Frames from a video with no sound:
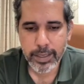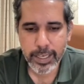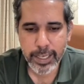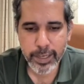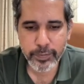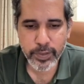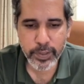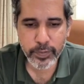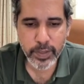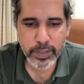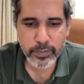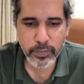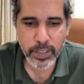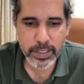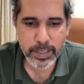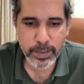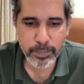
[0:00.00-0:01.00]
Hey everyone,
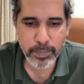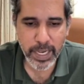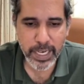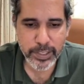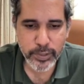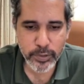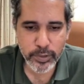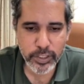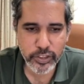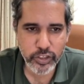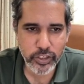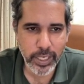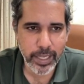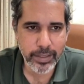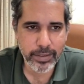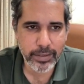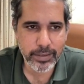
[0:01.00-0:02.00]
welcome back to the
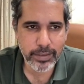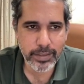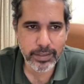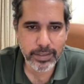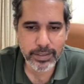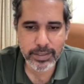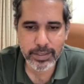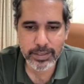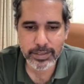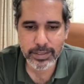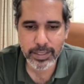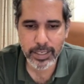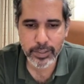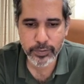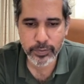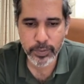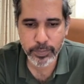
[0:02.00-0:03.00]
channel. This is the
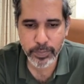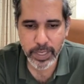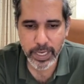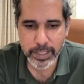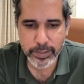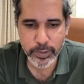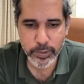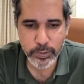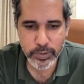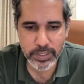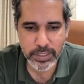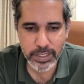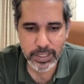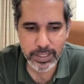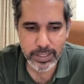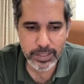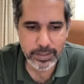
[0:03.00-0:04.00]
start of a brand new
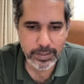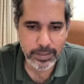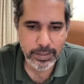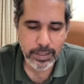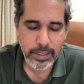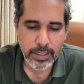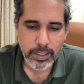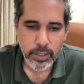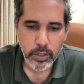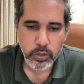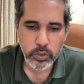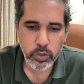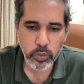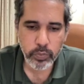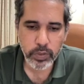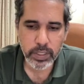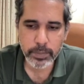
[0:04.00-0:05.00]
series.
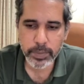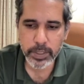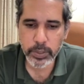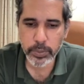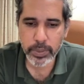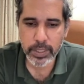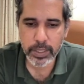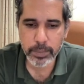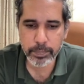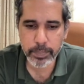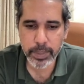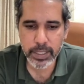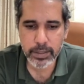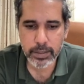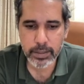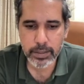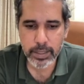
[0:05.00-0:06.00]
So, we'll be doing a
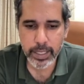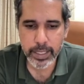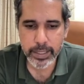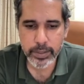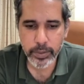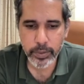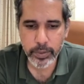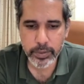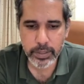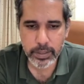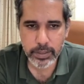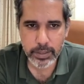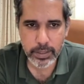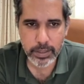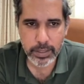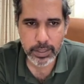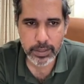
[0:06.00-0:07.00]
beginner guide on
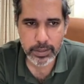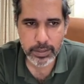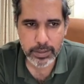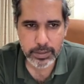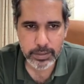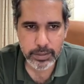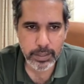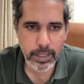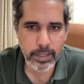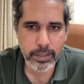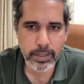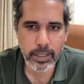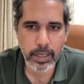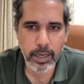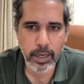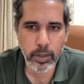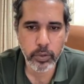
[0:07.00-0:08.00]
Etheria Restart,
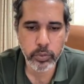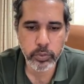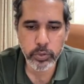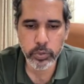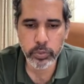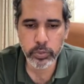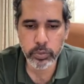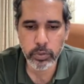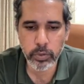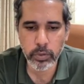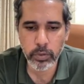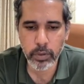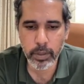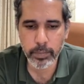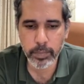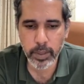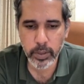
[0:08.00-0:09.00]
how to go
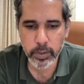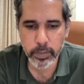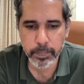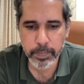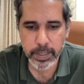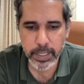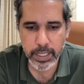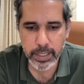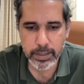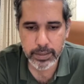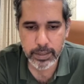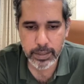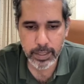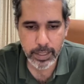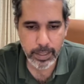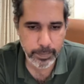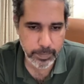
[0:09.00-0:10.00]
about playing the
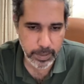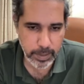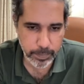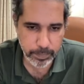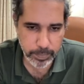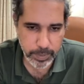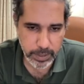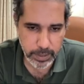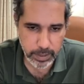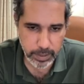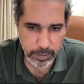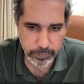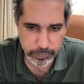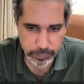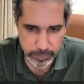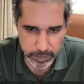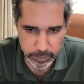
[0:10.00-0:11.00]
game completely
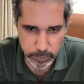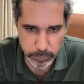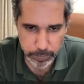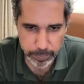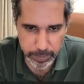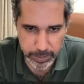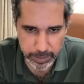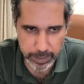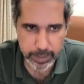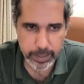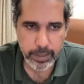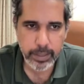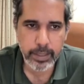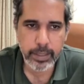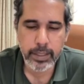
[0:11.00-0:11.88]
free to play.